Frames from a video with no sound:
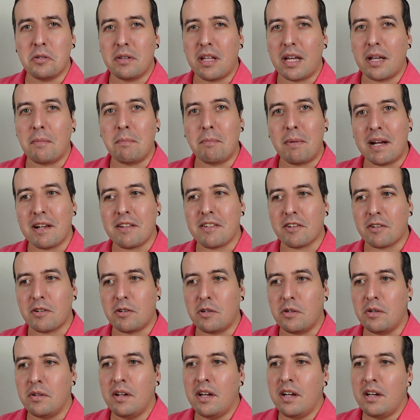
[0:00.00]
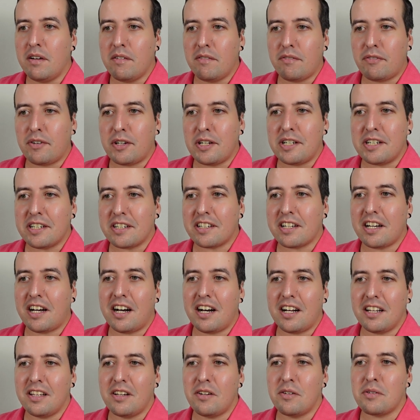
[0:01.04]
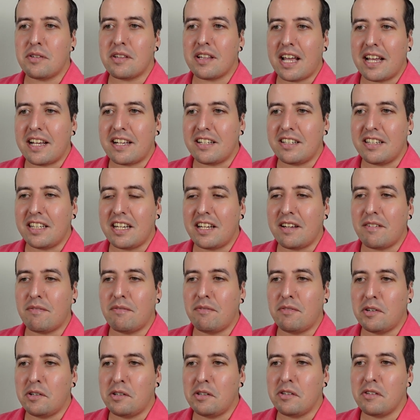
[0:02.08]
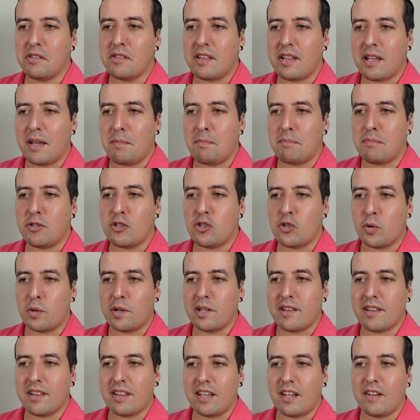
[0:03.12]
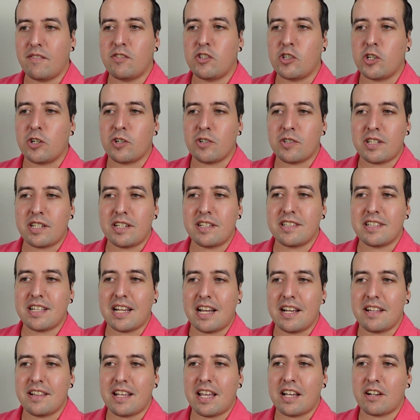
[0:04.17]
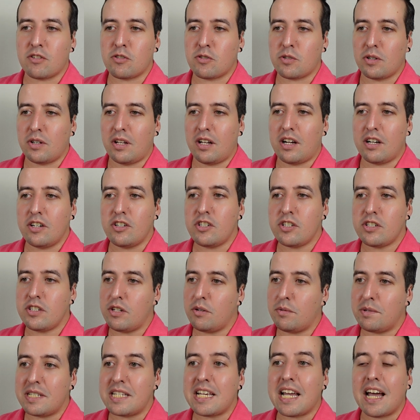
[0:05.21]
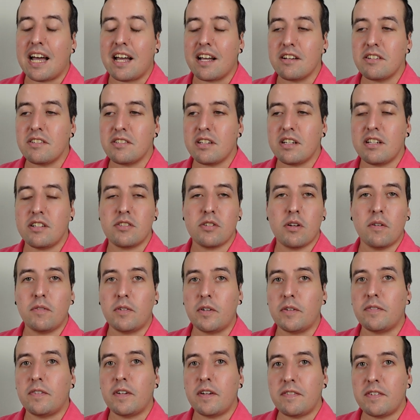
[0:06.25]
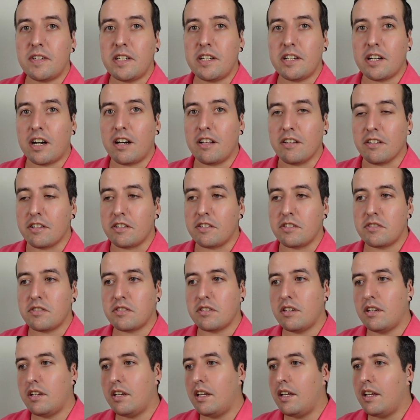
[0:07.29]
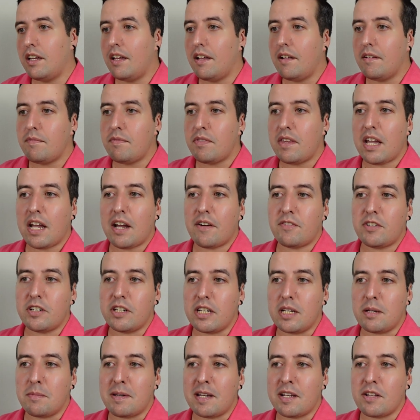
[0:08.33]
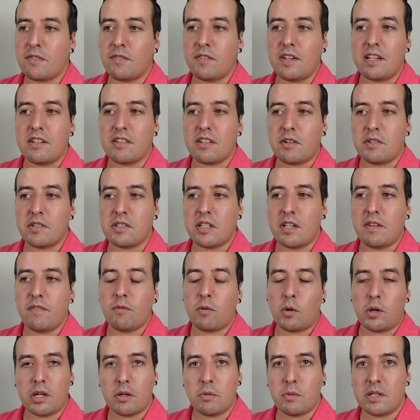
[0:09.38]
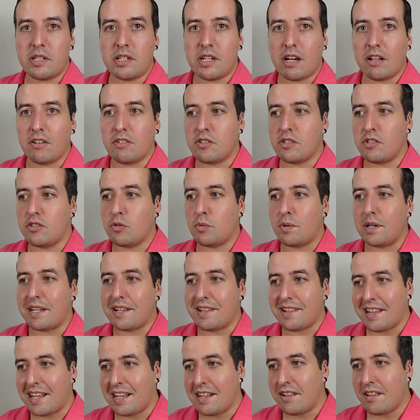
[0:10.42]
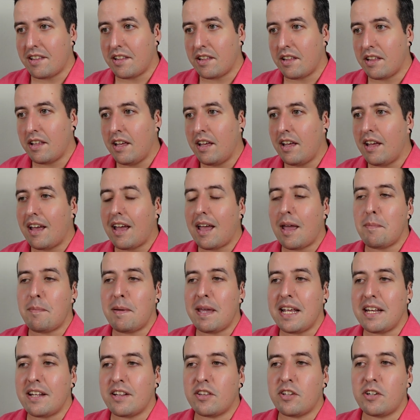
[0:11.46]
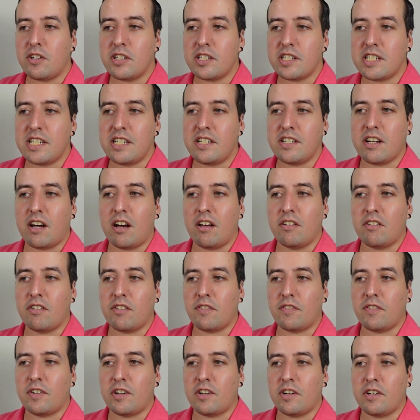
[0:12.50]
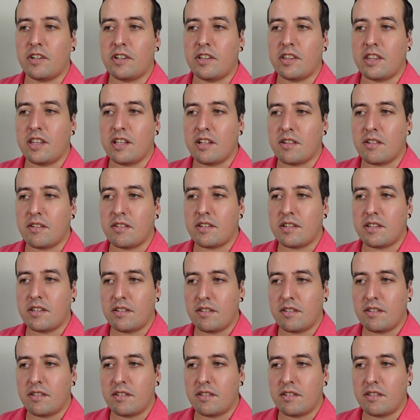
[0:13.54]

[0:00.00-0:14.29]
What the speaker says: like bicycle, Frida Kahlo cycling full zip short sleeve jersey size extra large, new with tags. It sold for $50. After eBay's fees, I received $41.20. I paid $13 for this